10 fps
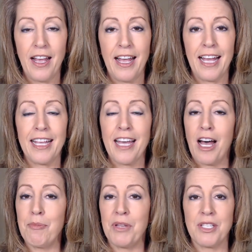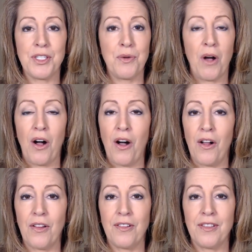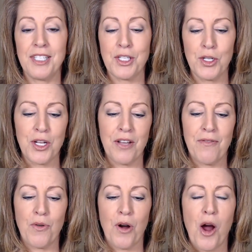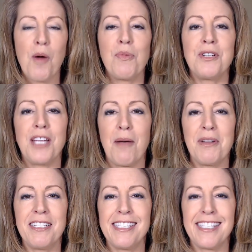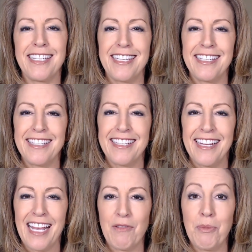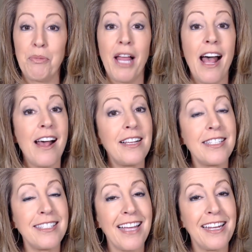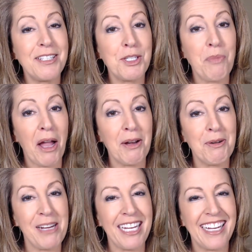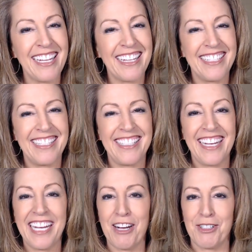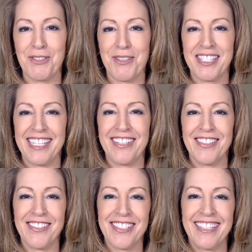And God bless you all. Let's look for our predominant sin. Have a blessed and inspired week. Take care, truth seekers.